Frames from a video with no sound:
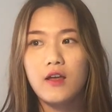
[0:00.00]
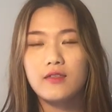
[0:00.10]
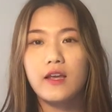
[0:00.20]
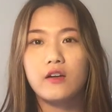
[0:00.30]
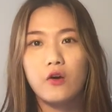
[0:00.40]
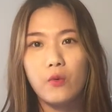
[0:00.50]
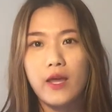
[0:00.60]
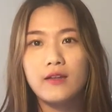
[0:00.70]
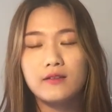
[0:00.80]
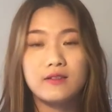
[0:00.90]
that go
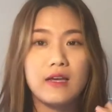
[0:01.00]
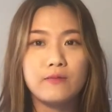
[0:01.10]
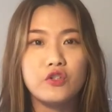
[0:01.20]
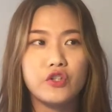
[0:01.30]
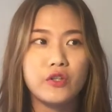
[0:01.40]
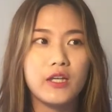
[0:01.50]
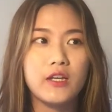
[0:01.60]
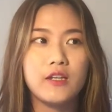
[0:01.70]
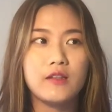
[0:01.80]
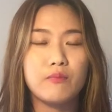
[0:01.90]
in: stamp
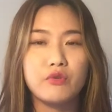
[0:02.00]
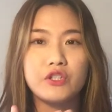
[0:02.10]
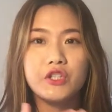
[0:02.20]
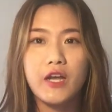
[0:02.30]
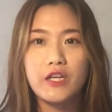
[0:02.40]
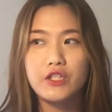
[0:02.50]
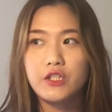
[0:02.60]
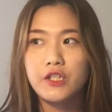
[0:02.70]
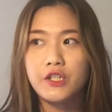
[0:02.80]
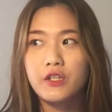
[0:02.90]
duty,
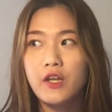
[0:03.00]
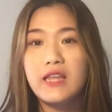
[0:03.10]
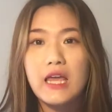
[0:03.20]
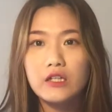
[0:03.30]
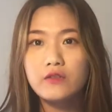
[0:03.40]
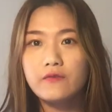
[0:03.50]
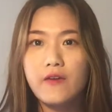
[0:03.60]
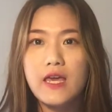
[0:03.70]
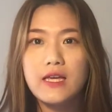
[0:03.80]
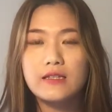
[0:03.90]
depreciation, legal
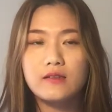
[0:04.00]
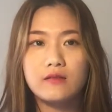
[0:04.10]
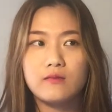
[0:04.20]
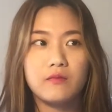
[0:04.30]
fees,